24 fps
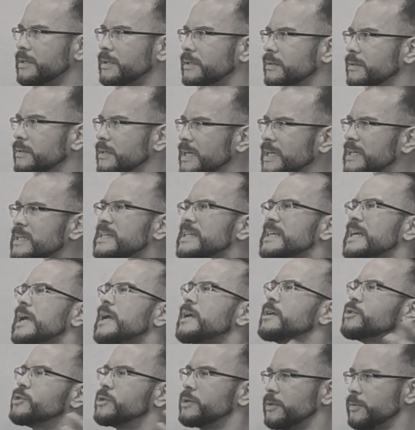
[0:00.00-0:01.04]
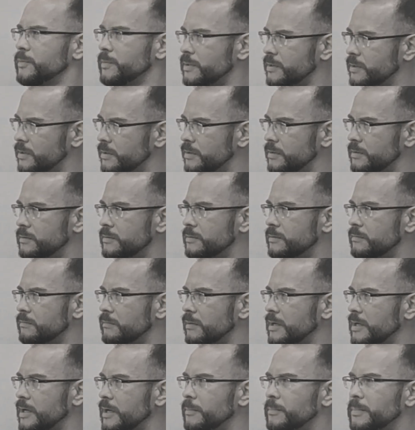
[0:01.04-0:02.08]
it, engaging with it,
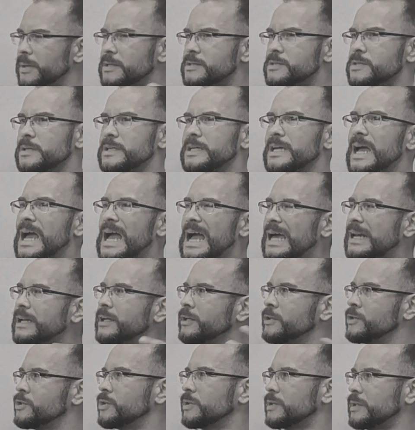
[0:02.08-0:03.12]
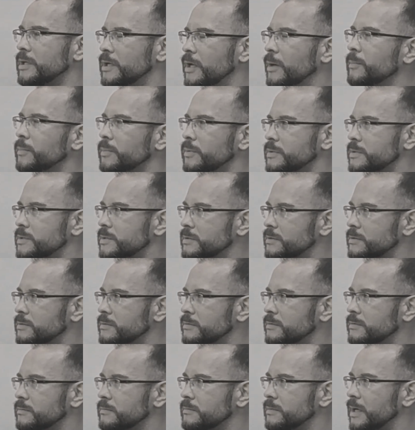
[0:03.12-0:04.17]
right, and basically adding to the numbers,
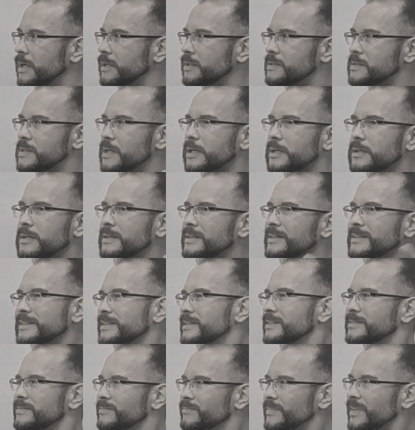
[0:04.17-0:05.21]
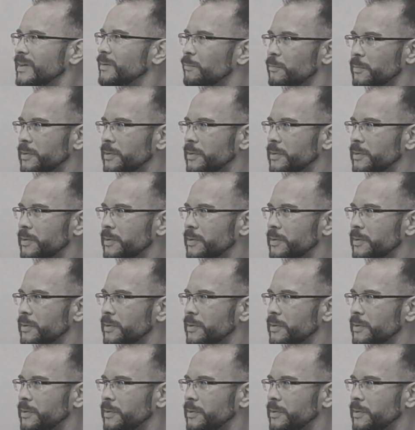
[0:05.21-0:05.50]
right? It's like, not